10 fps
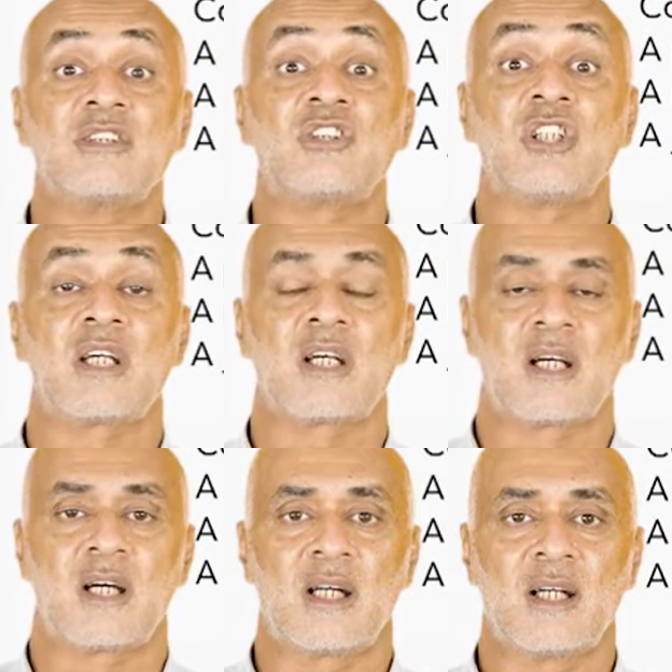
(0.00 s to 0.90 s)

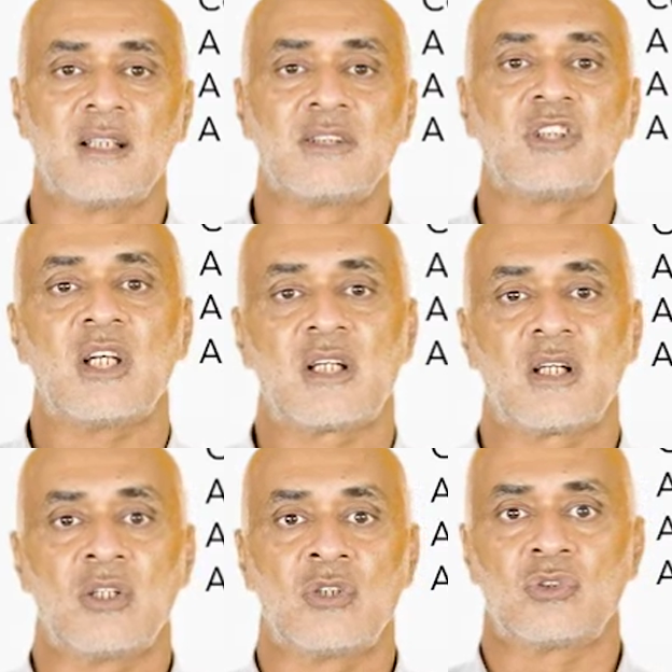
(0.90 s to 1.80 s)
Chick. Chick.
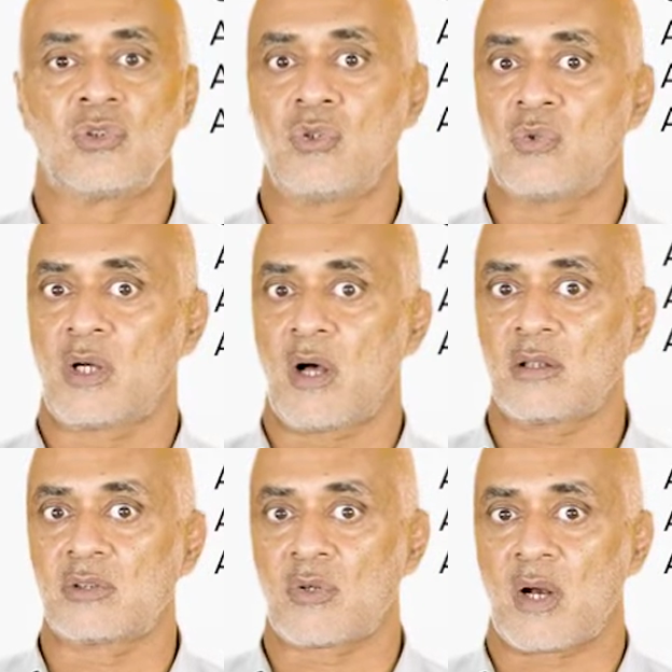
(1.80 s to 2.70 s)
So you can
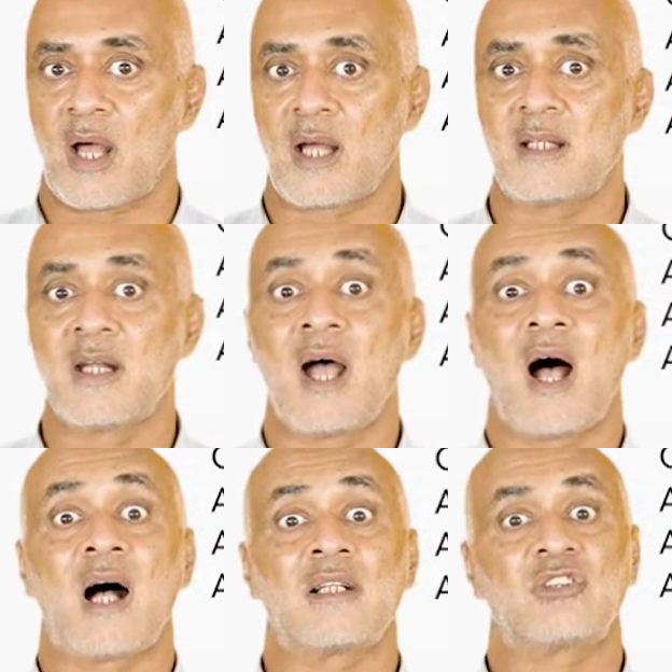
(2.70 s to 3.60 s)
also write,
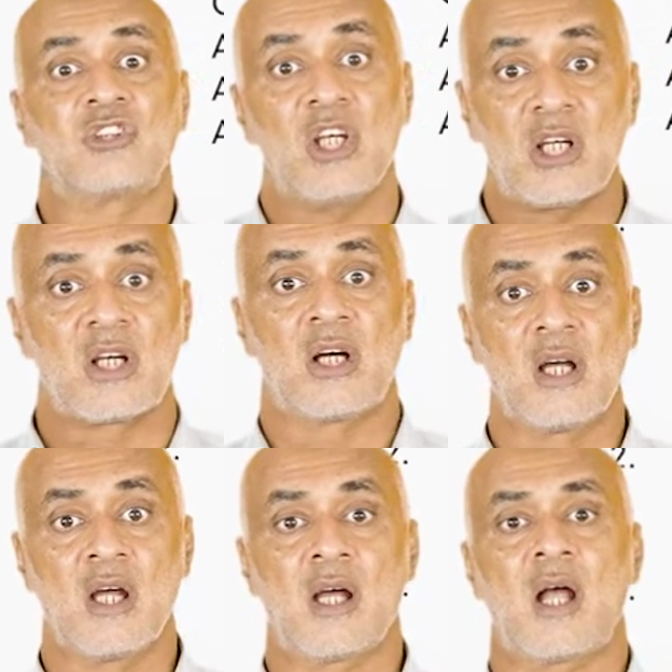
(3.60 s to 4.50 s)
a chick
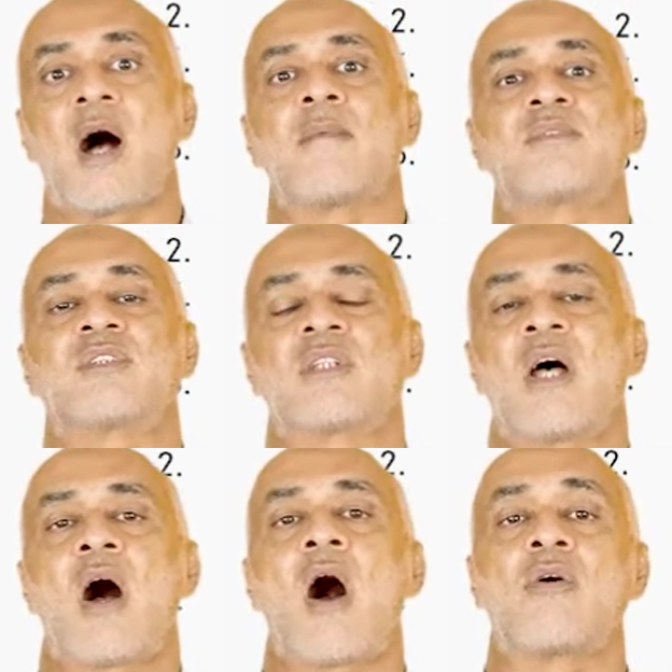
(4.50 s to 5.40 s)
comes
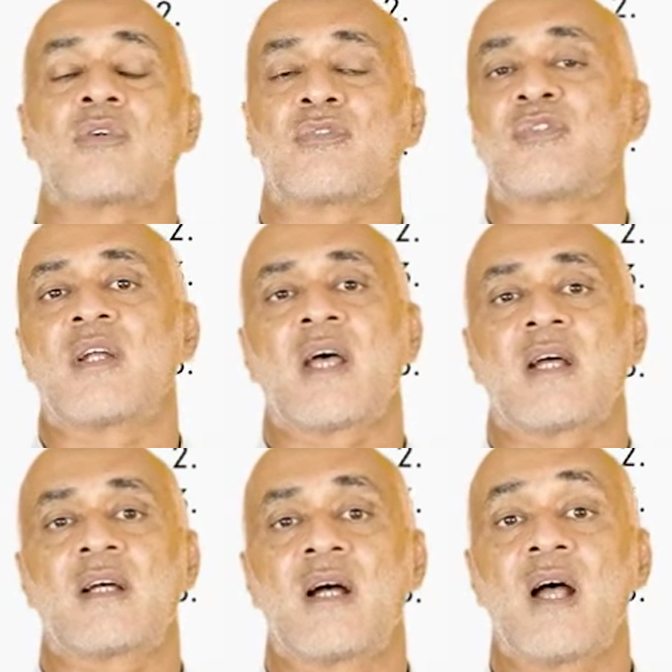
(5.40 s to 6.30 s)
out of an
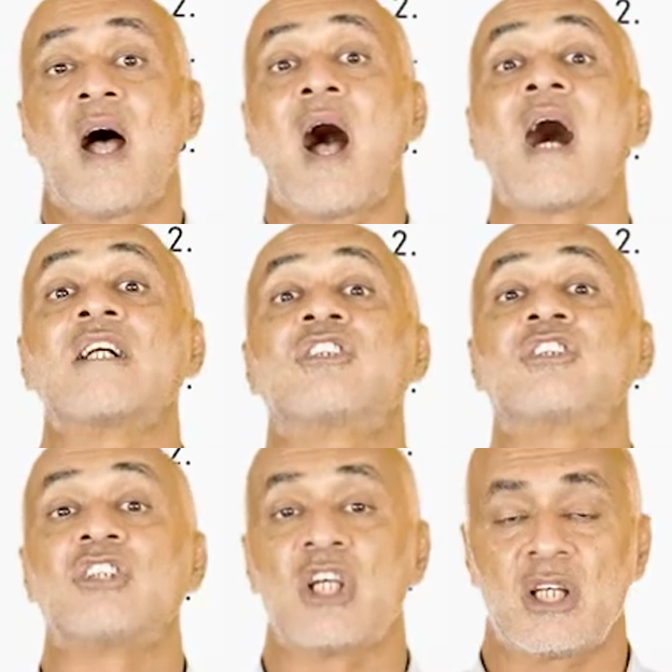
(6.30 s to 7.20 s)
egg. A
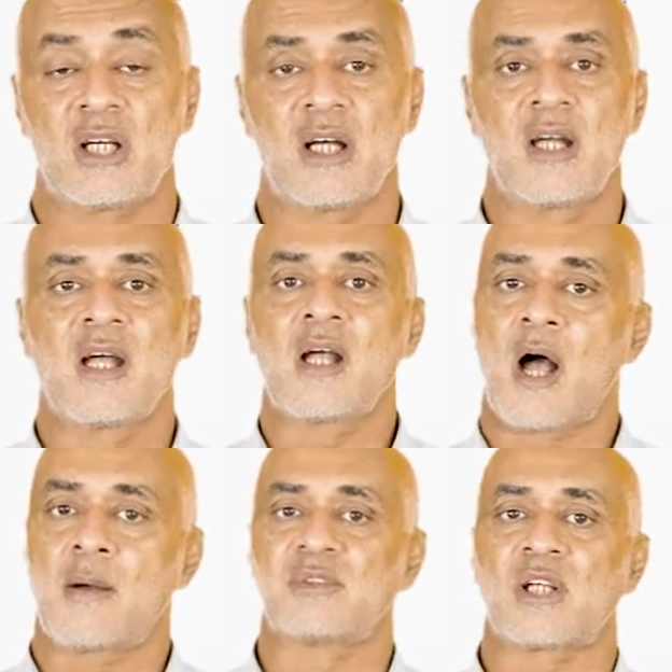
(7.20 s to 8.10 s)
chick
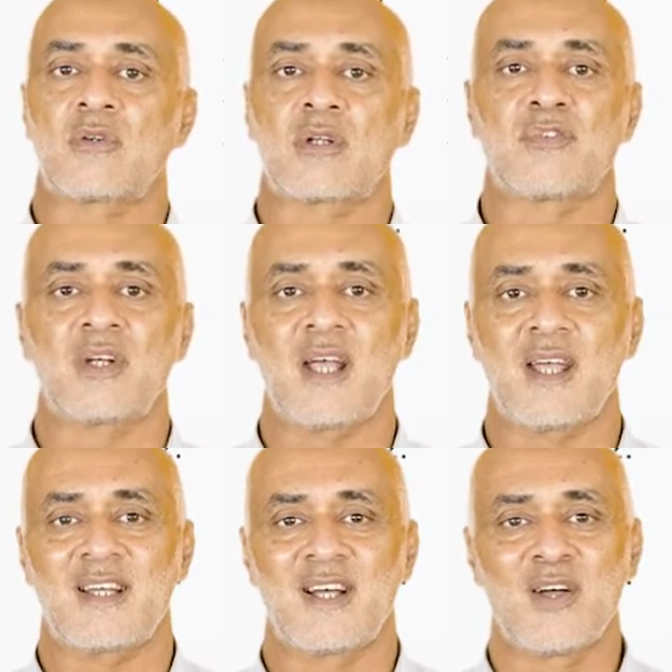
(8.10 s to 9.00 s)
comes out of an
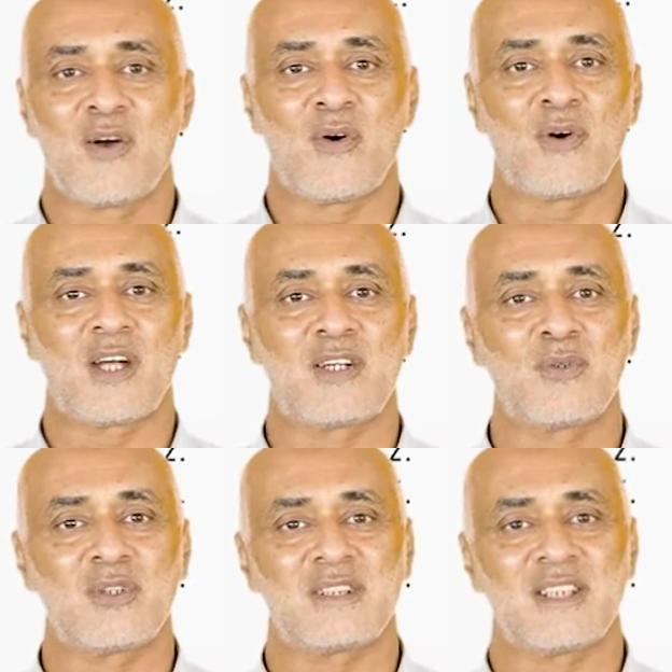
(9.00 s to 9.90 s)
egg. Okay,
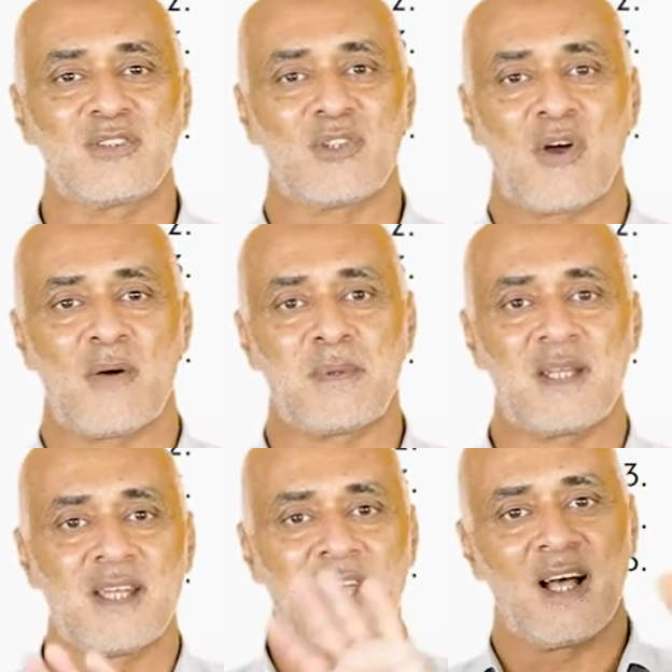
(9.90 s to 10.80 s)
do this in your
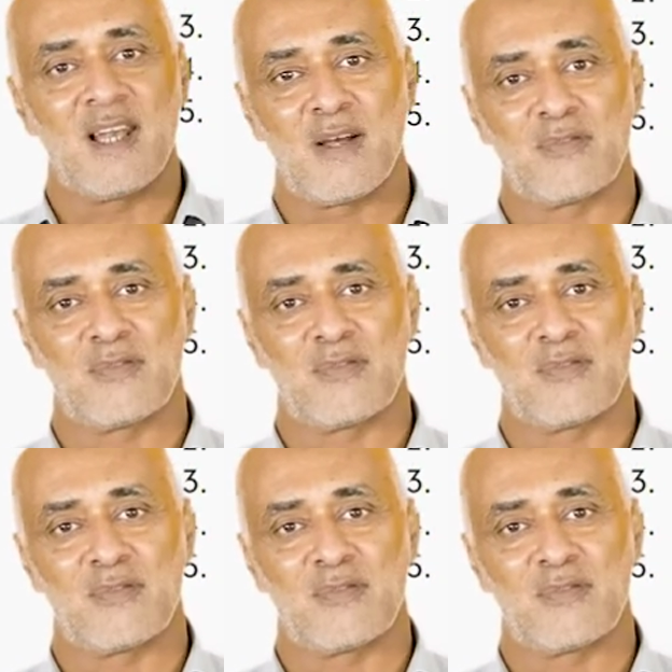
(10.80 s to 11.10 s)
copy. Allah